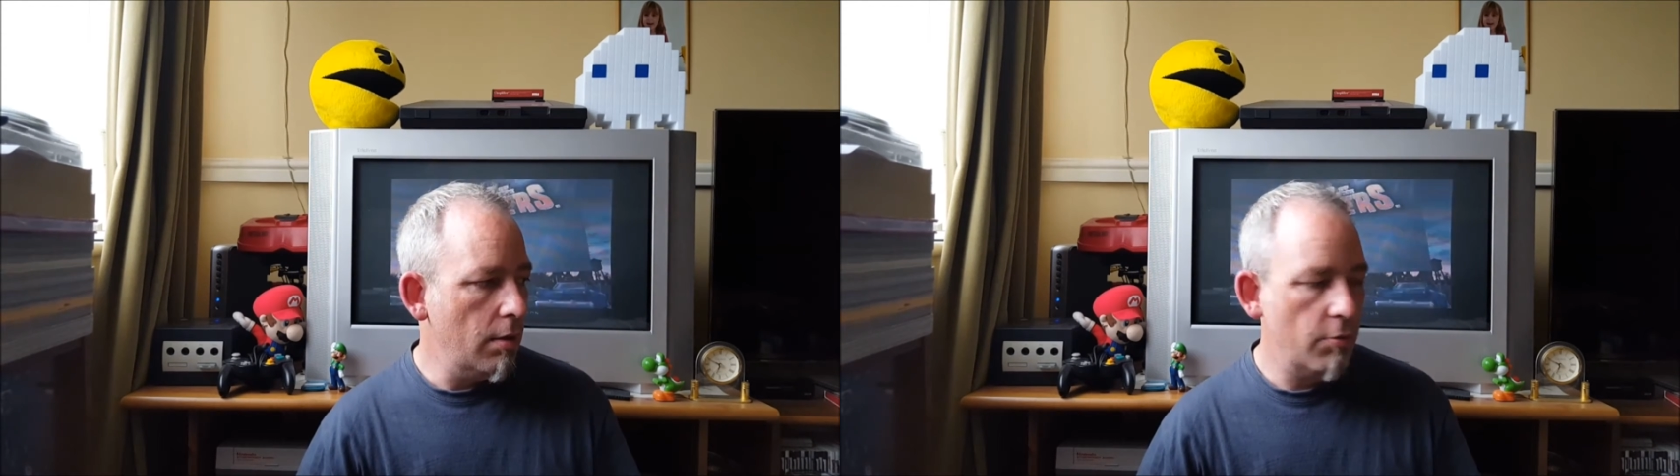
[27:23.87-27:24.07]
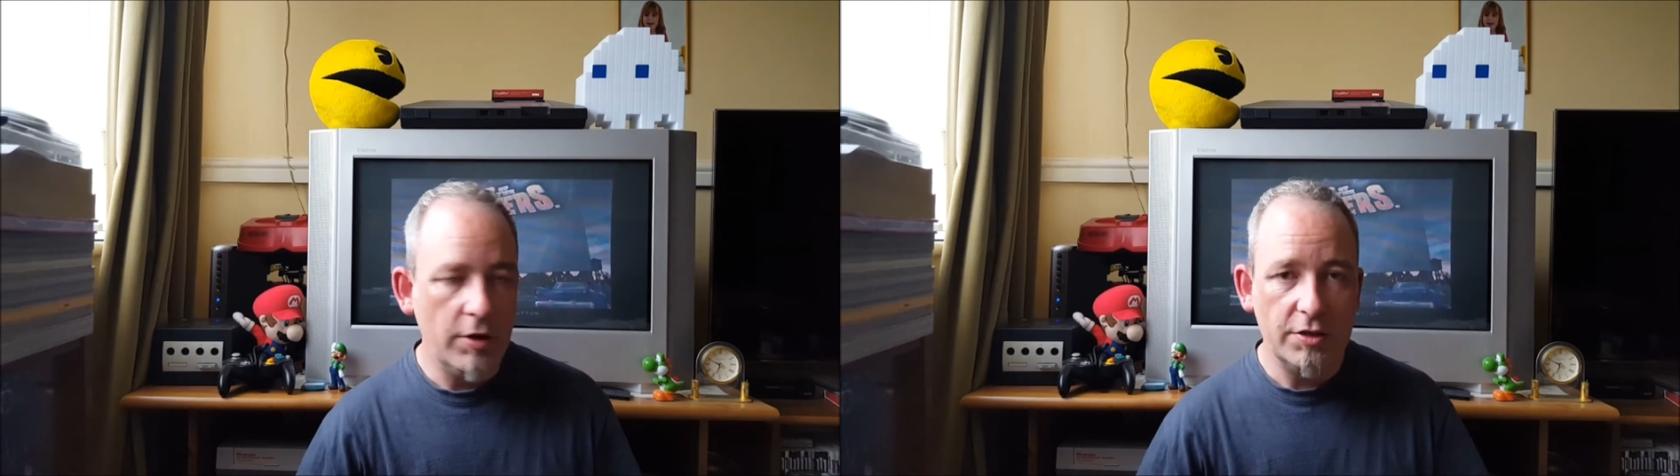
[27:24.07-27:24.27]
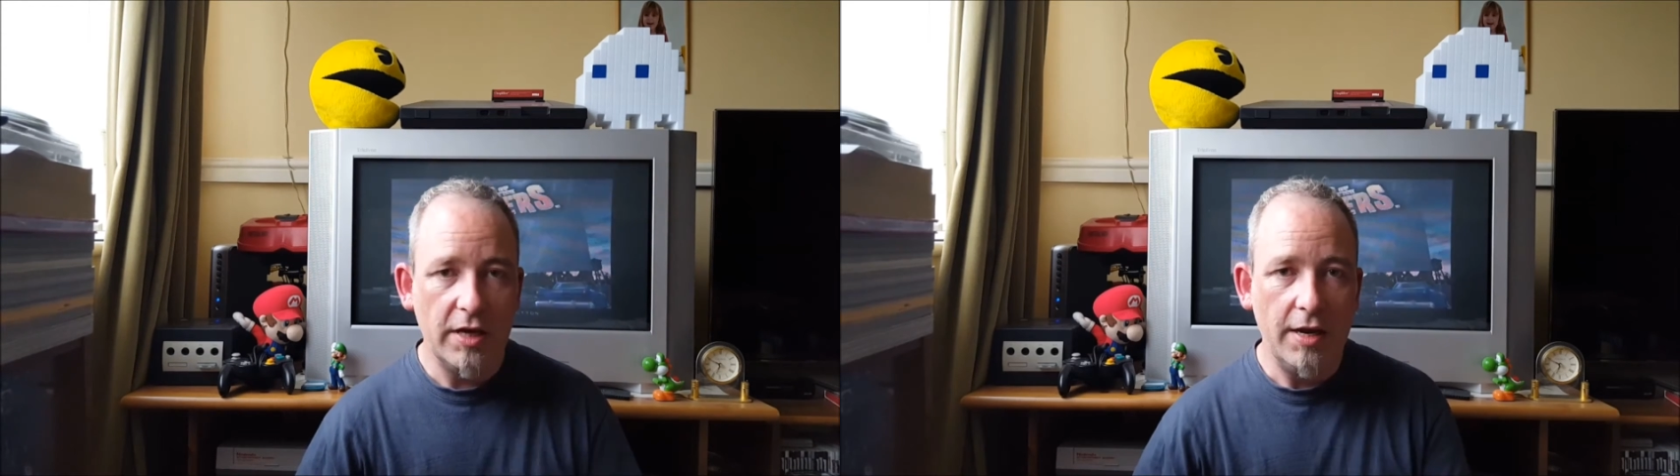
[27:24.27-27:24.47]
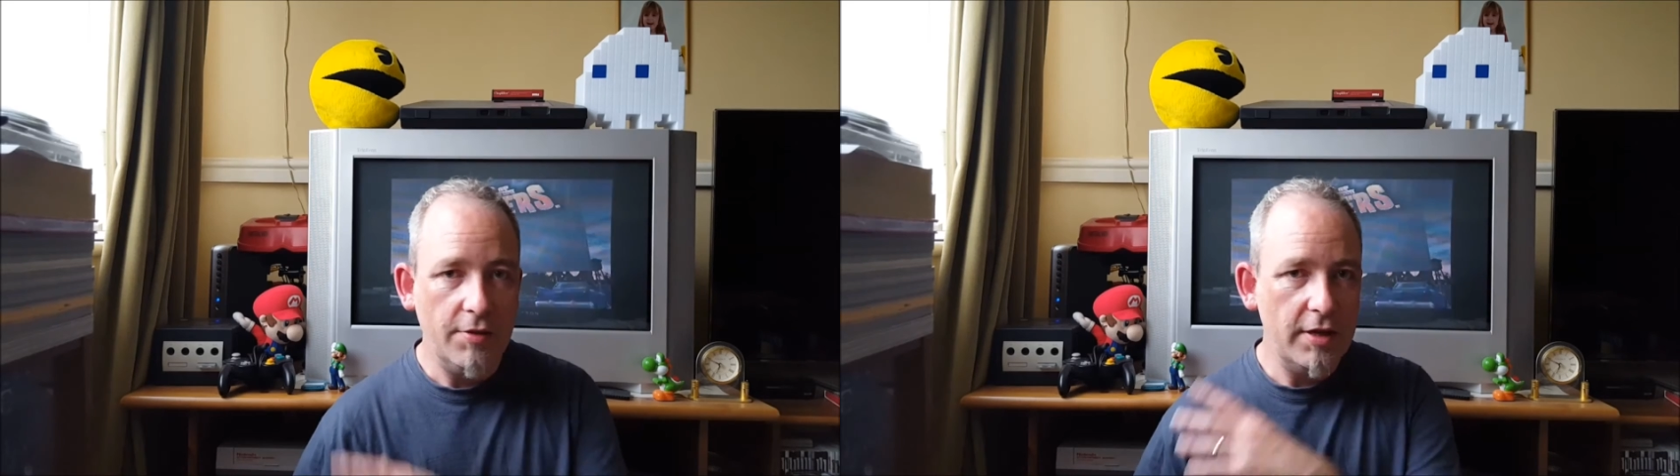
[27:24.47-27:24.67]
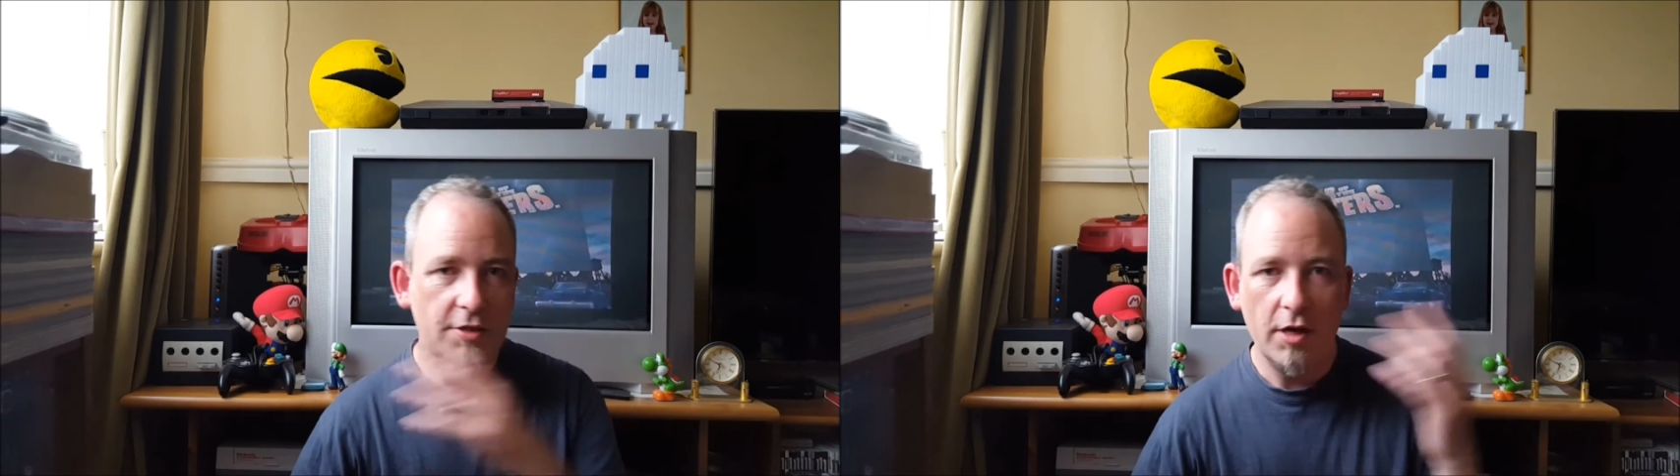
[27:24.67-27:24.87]
When I say
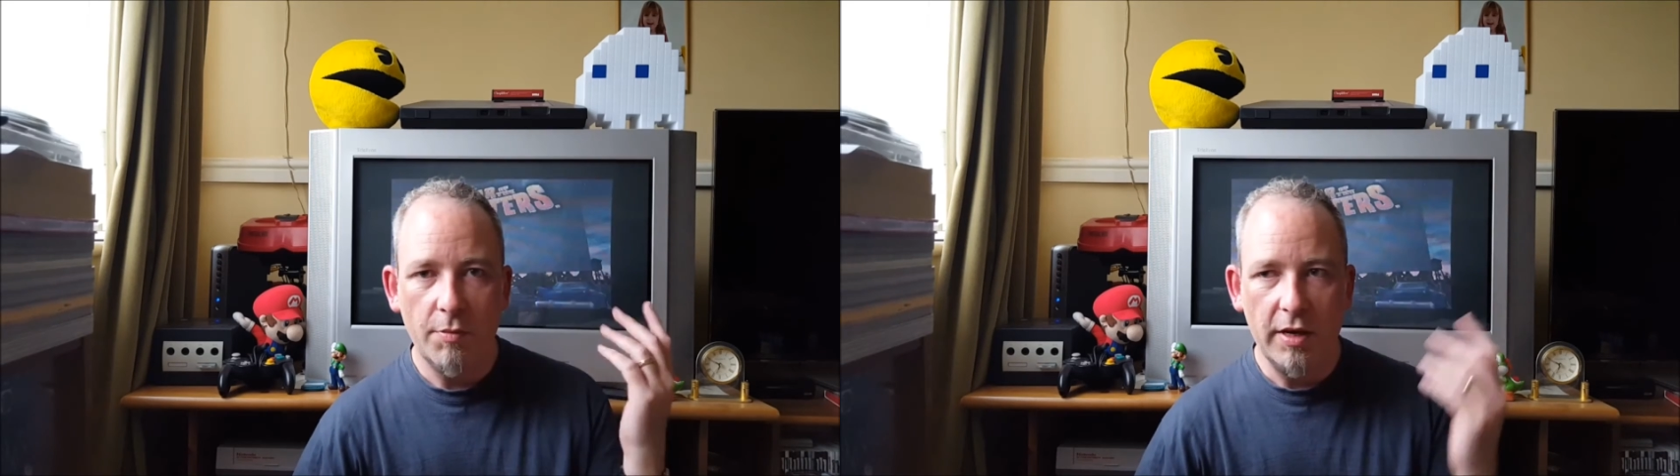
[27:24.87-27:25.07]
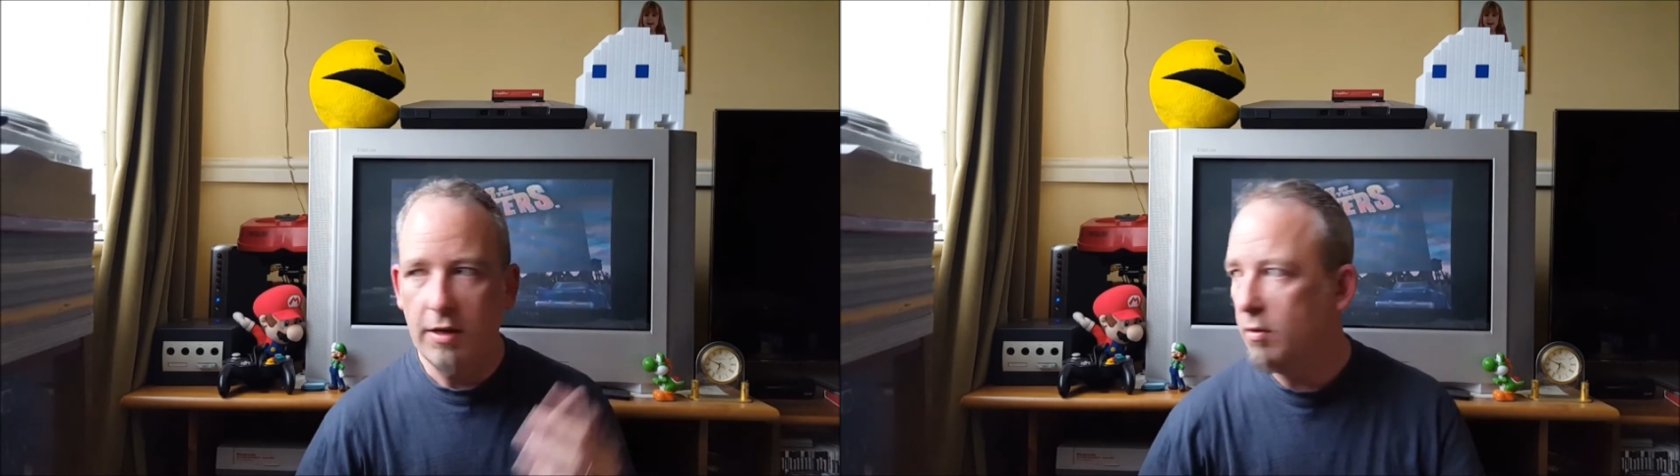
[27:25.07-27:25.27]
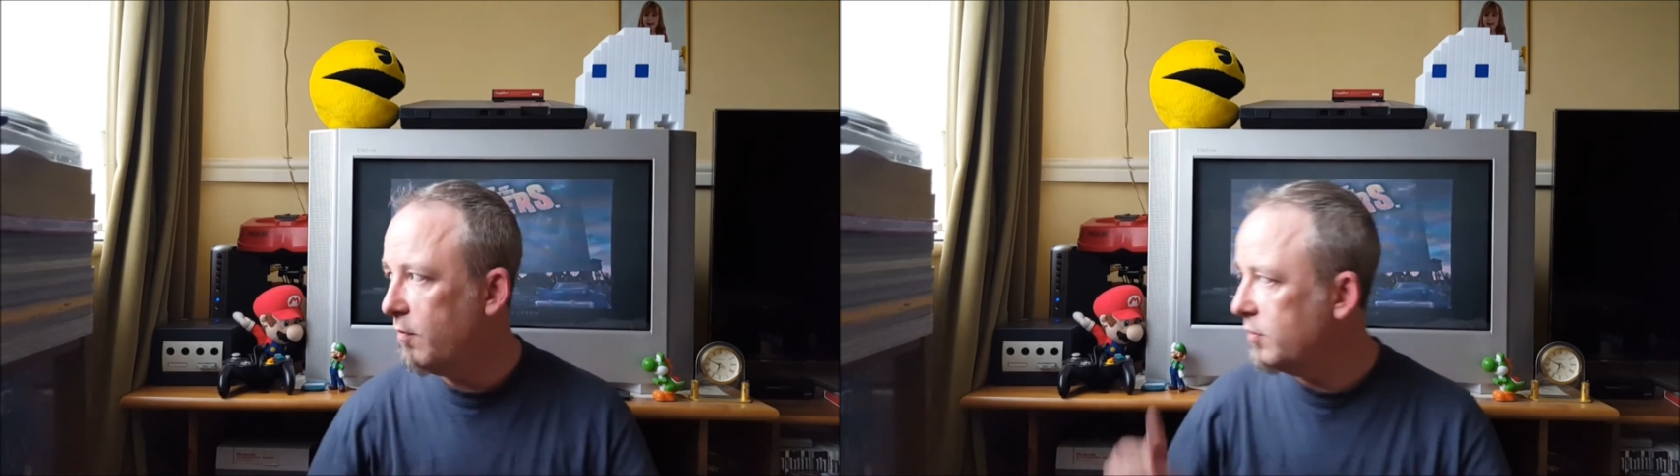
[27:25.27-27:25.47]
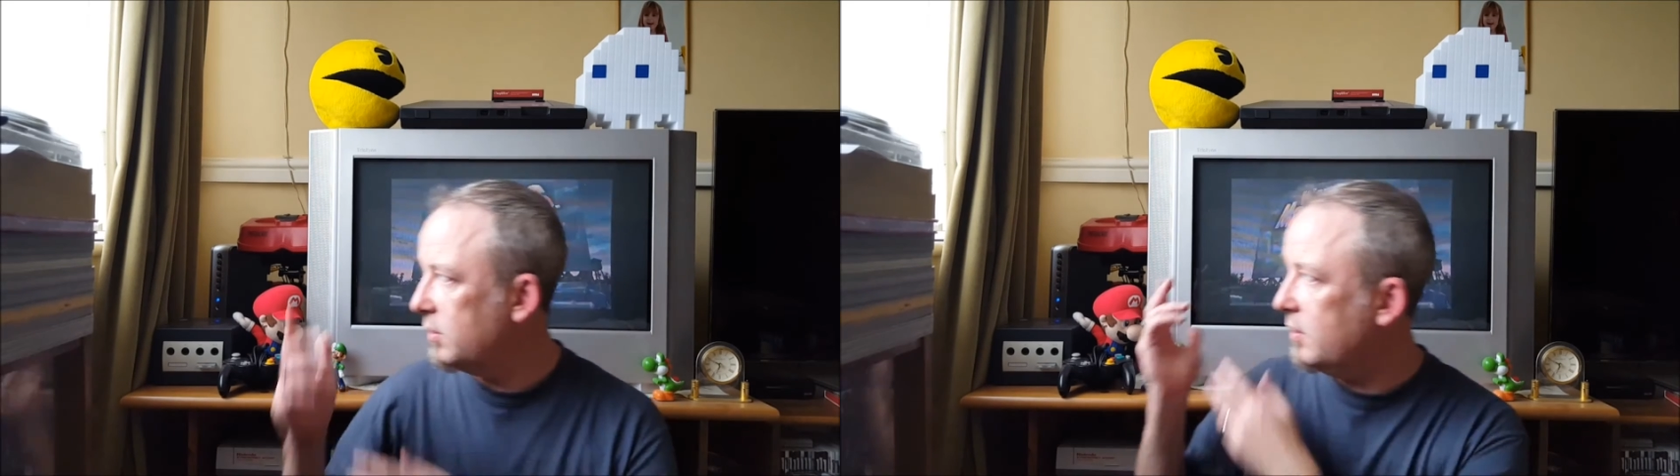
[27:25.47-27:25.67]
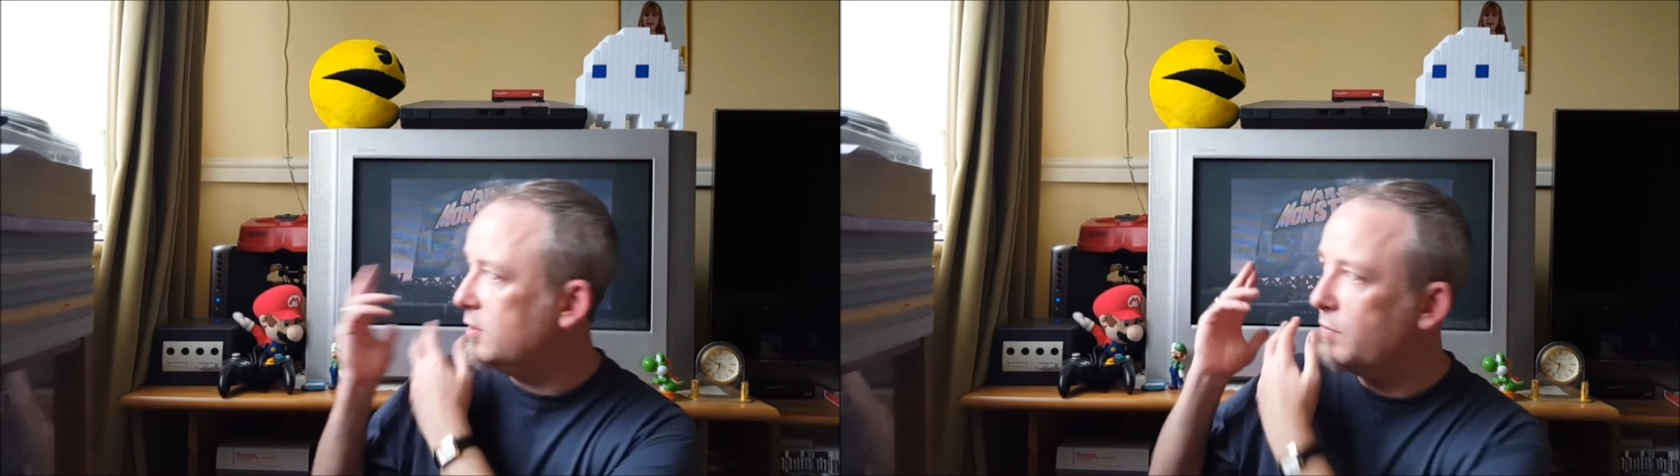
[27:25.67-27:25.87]
this, I mean
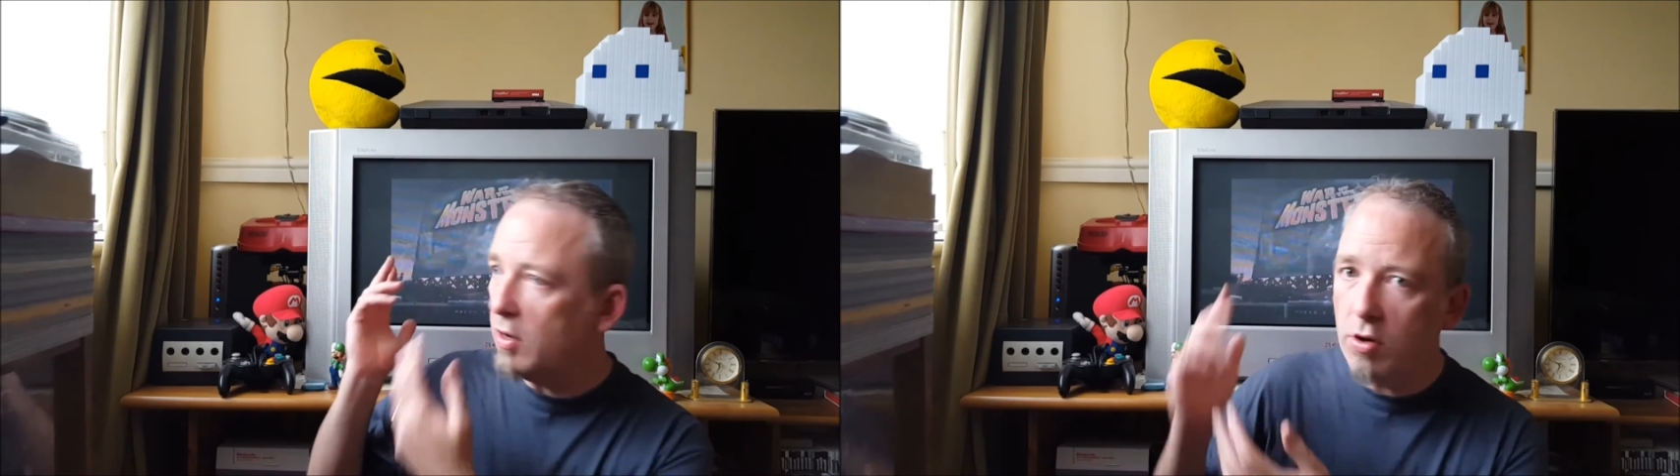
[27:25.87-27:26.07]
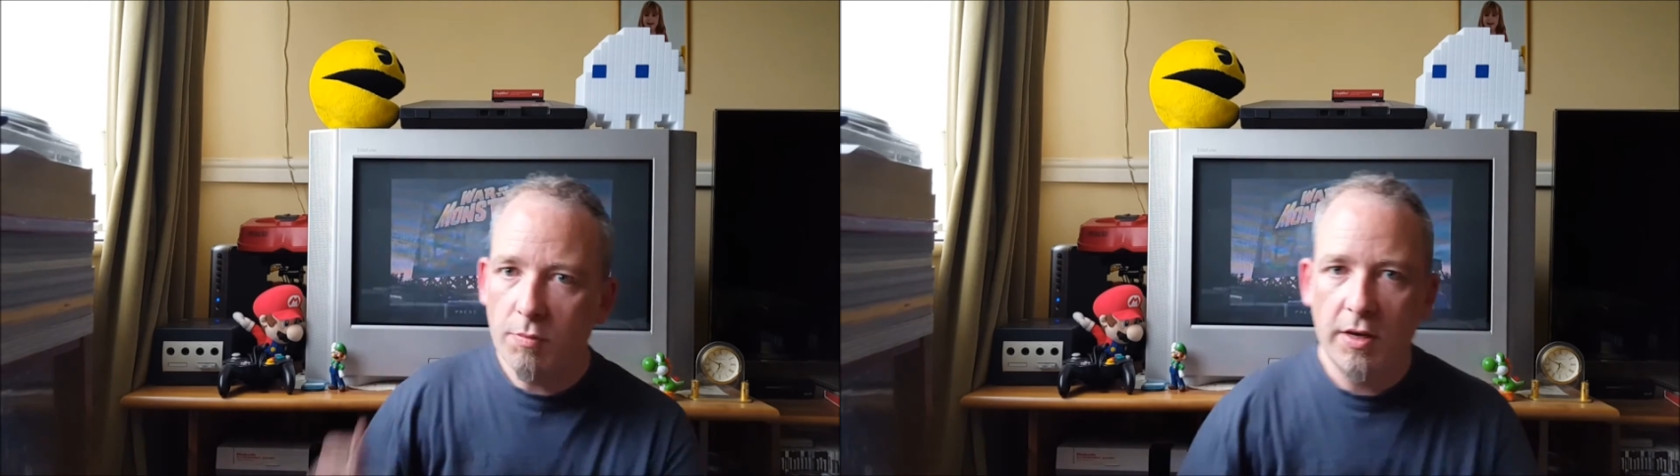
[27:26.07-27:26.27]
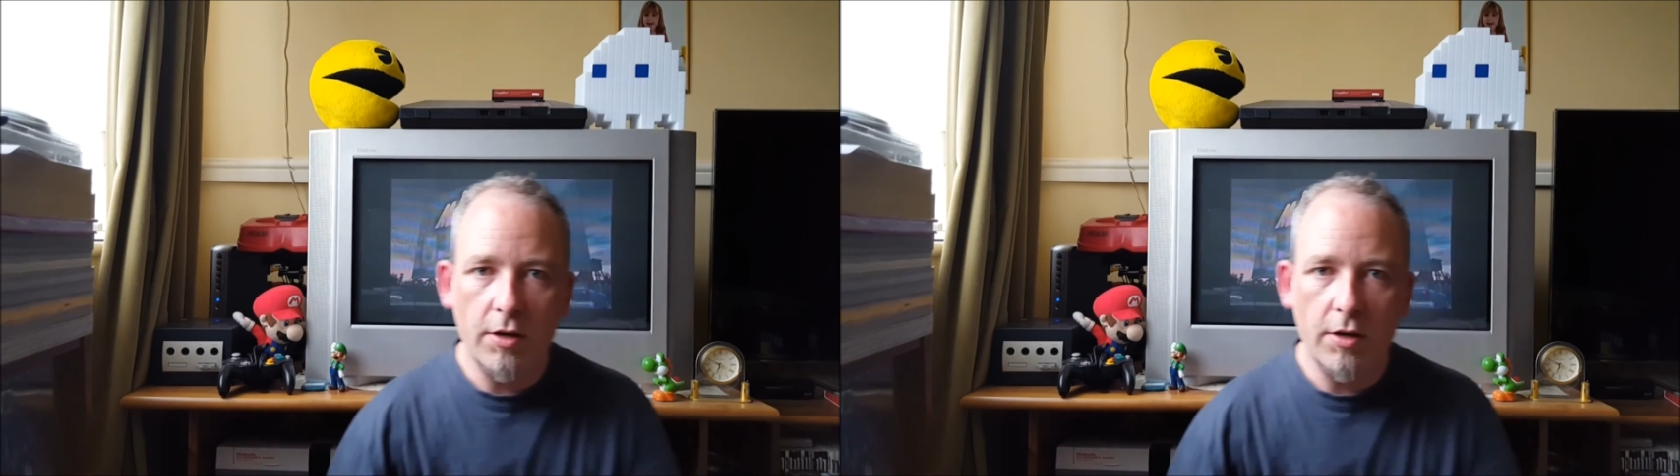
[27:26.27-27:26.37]
obviously this behind me,